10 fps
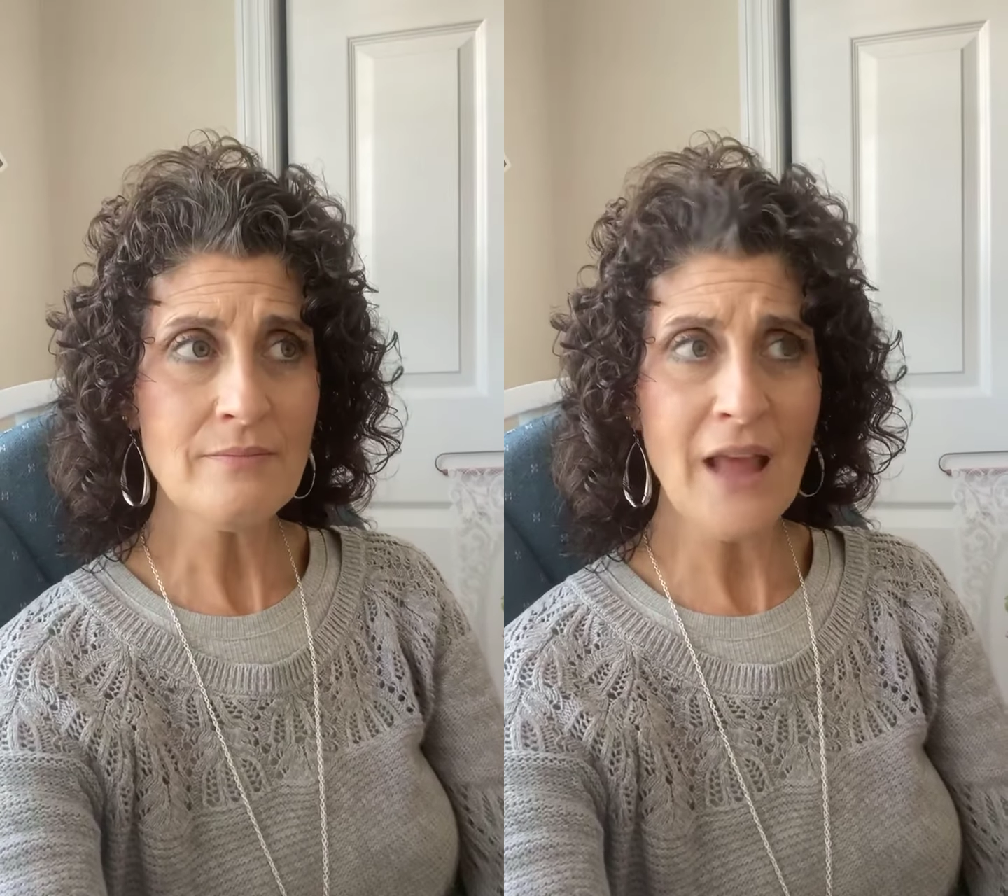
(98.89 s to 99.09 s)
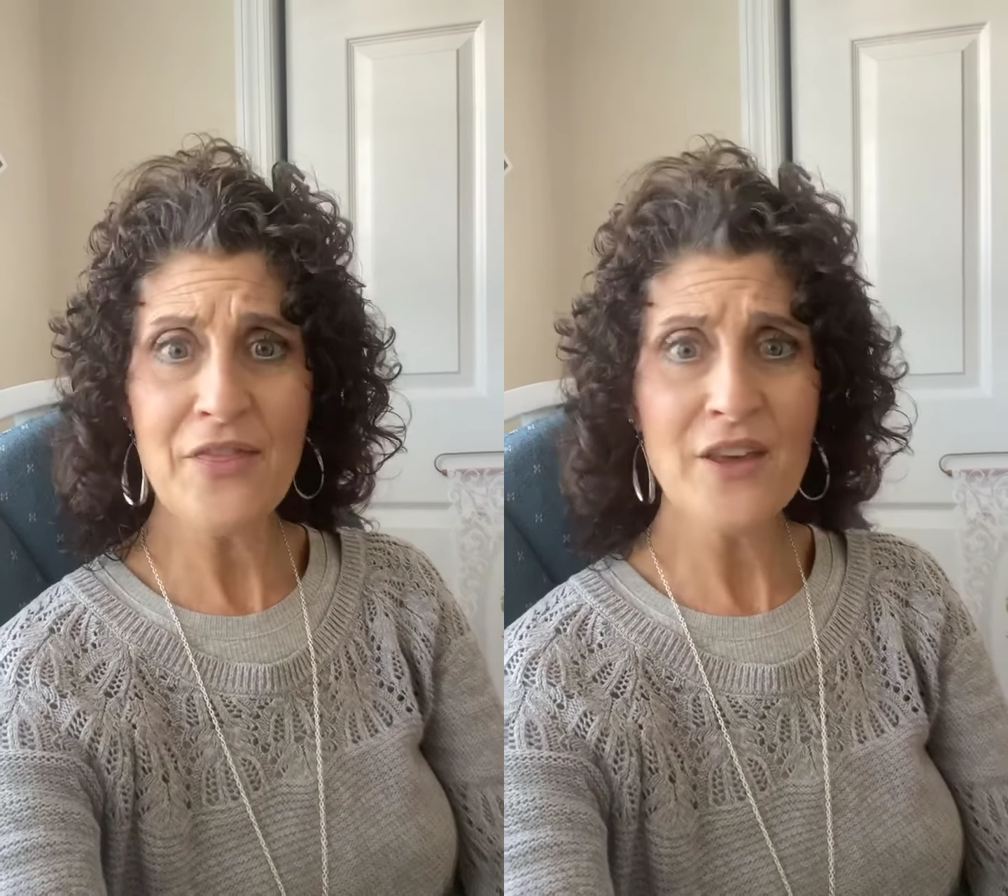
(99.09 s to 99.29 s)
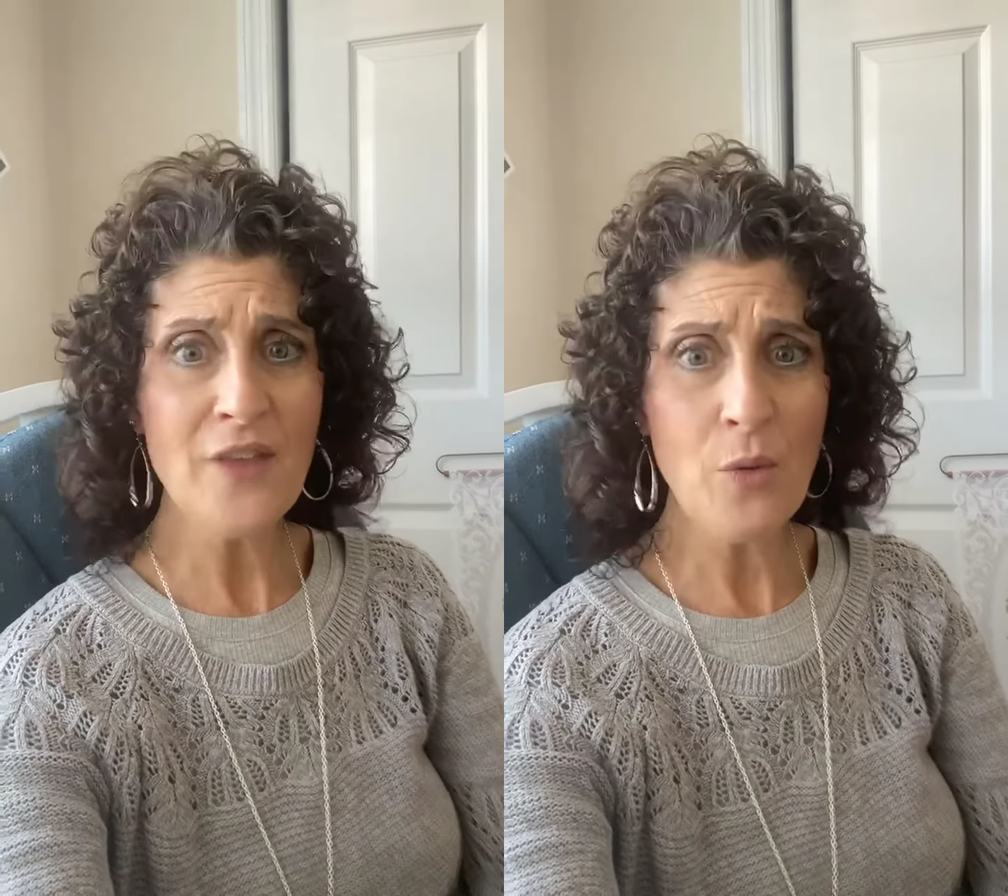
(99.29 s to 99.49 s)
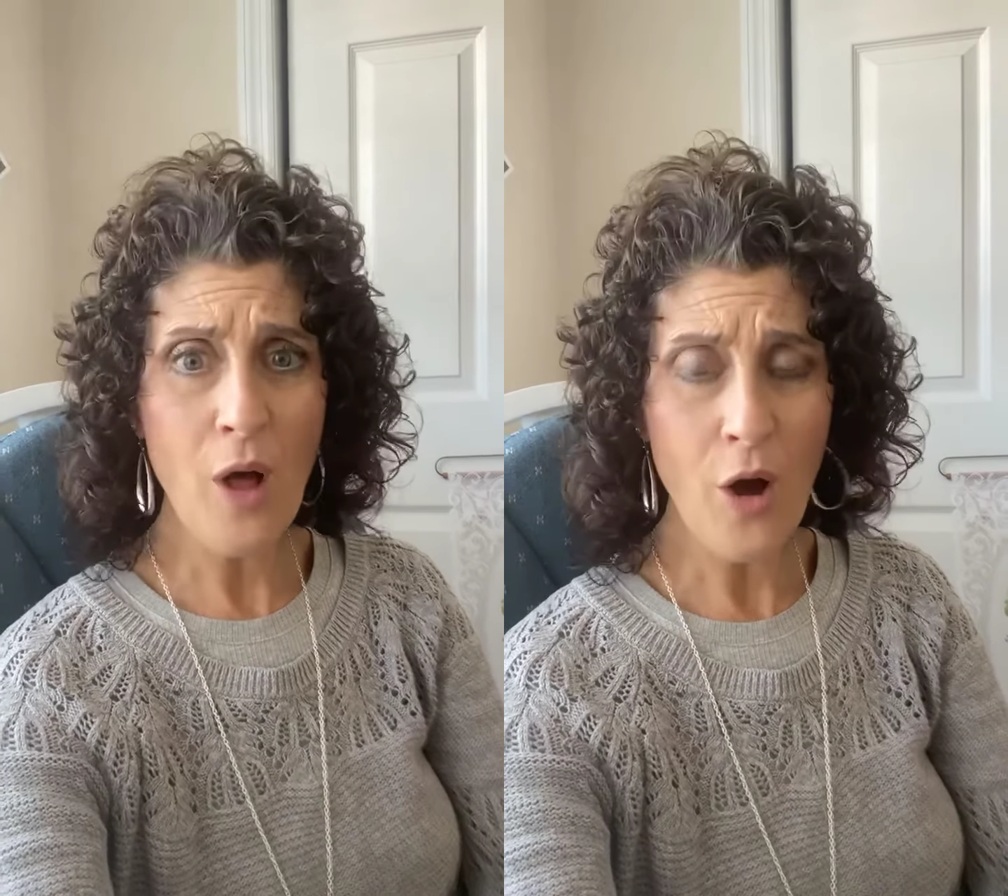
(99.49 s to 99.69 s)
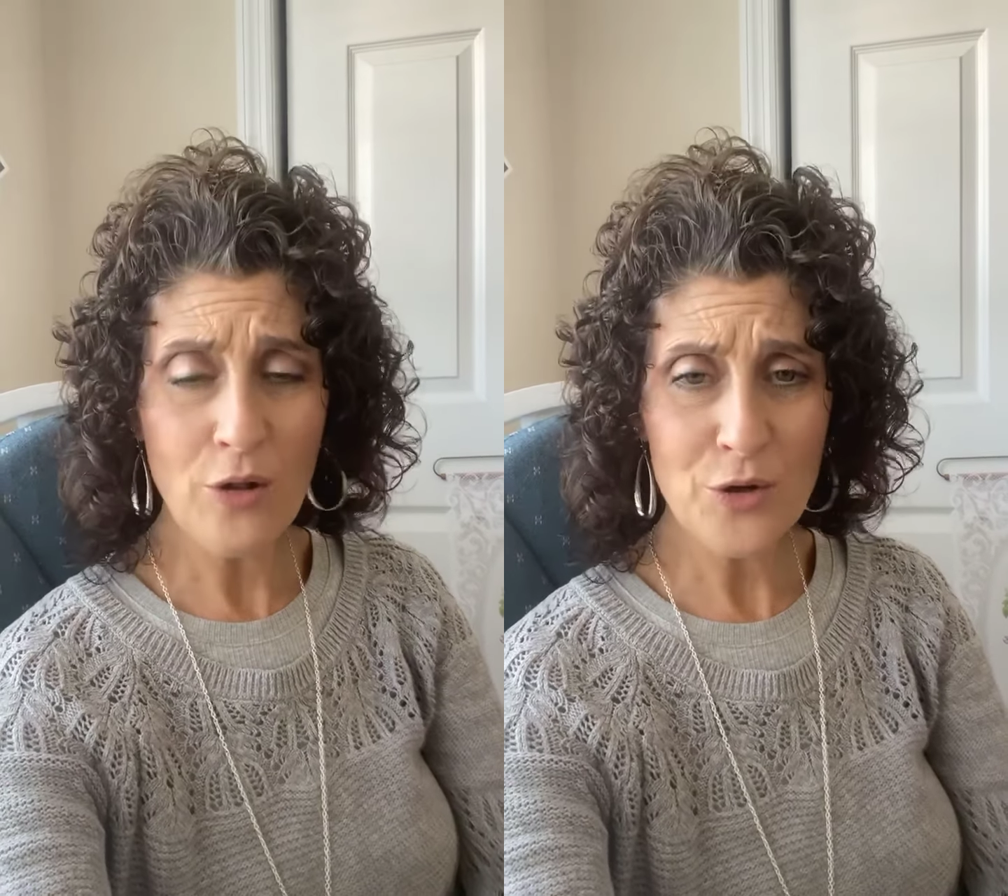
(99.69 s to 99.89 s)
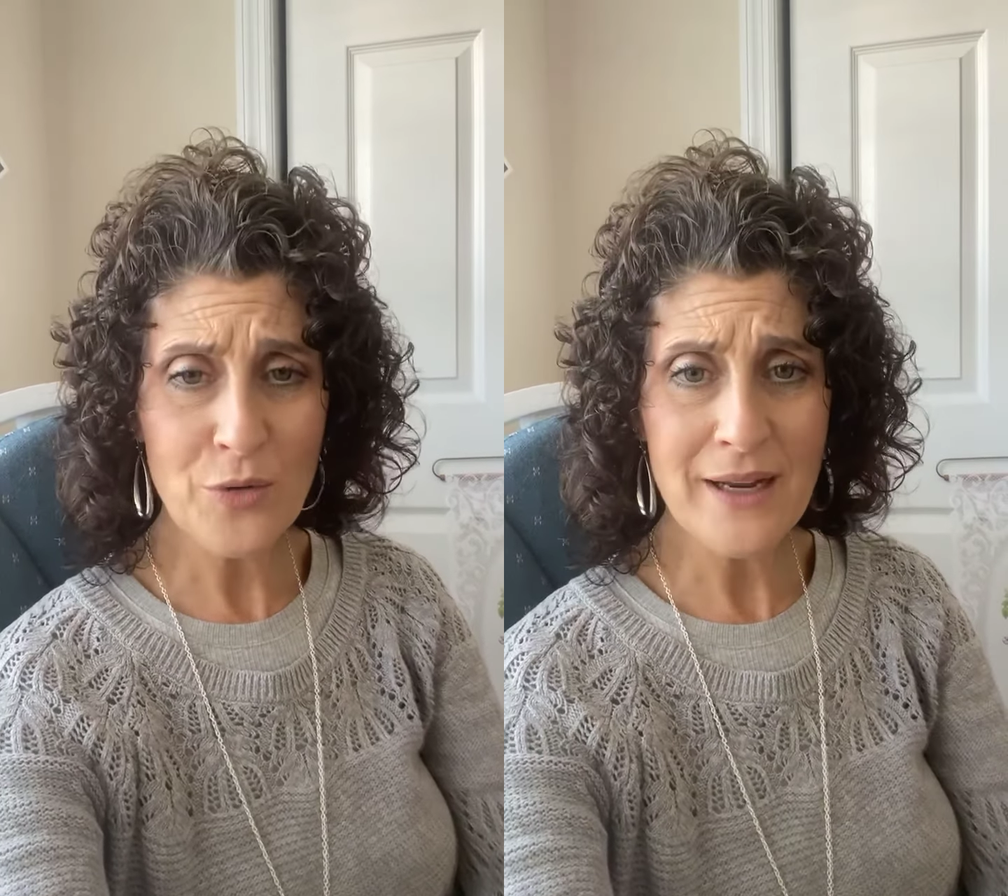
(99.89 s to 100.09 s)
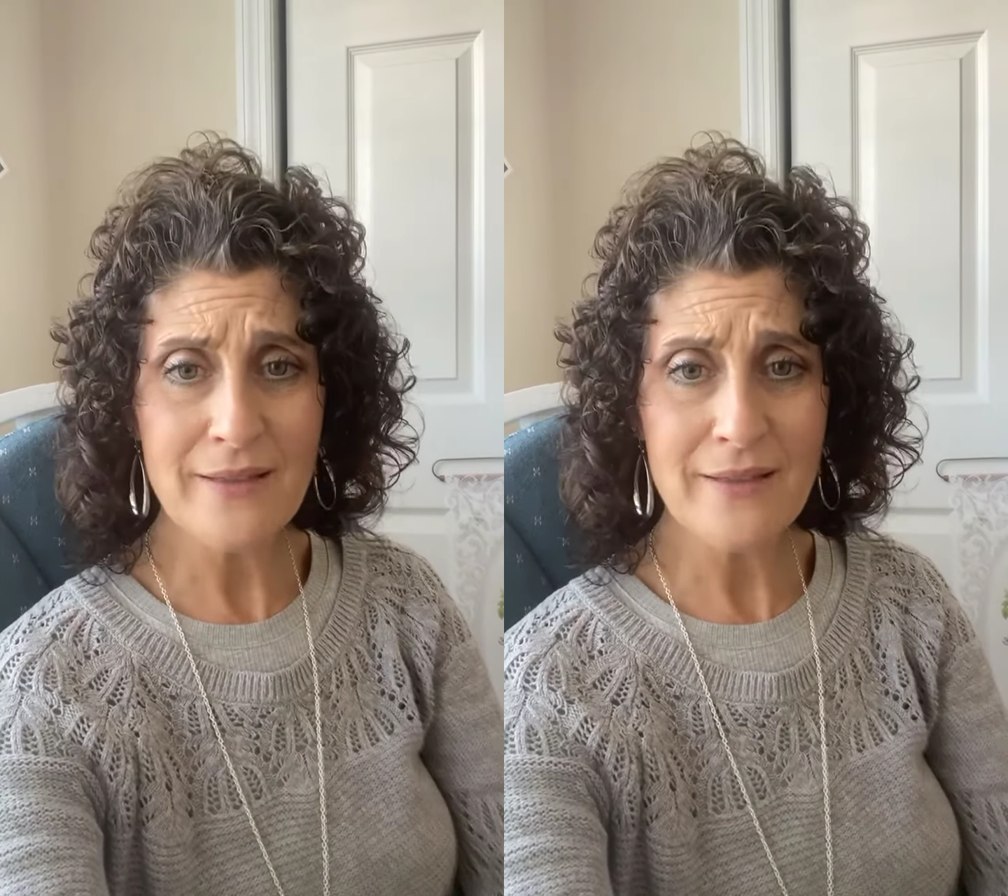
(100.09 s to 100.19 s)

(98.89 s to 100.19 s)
I think they will all agree